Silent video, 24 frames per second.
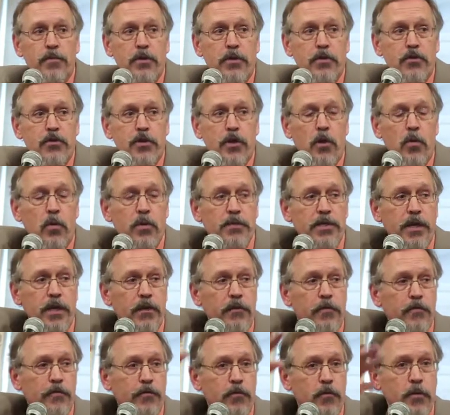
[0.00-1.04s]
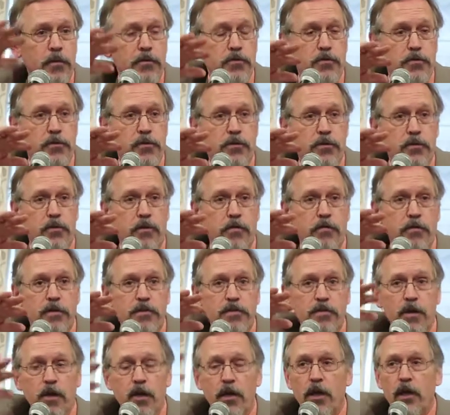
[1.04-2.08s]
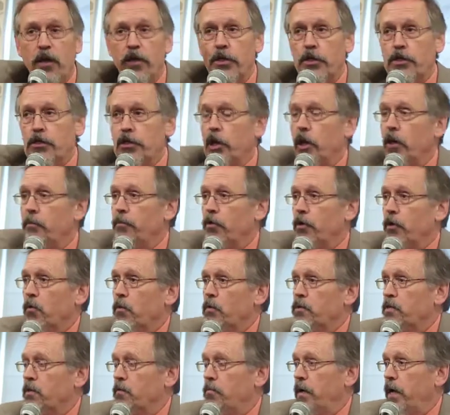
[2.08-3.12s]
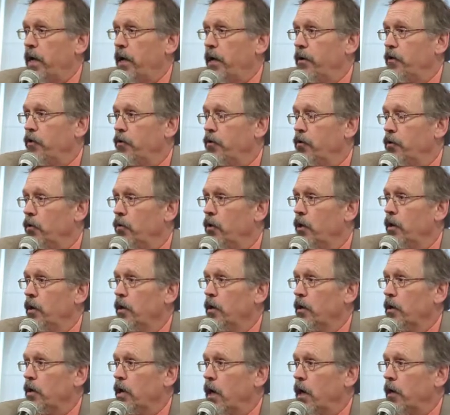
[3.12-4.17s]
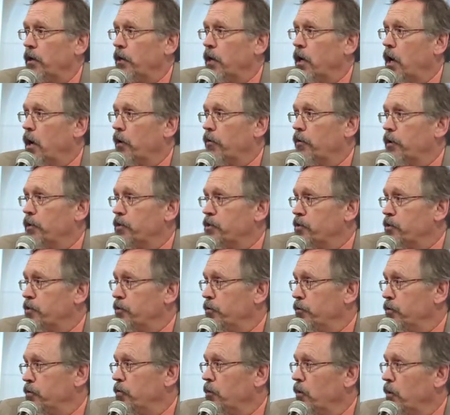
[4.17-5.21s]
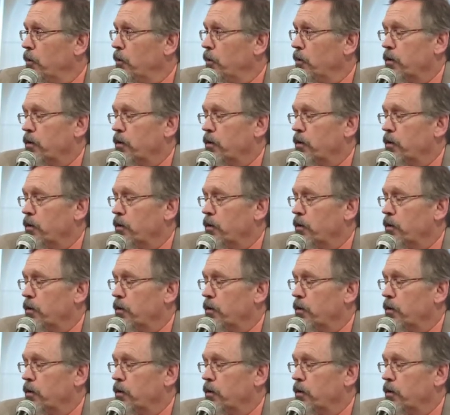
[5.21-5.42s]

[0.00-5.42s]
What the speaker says: Pinchot was head of the Forestry Service, and John Muir was the man who got Congress to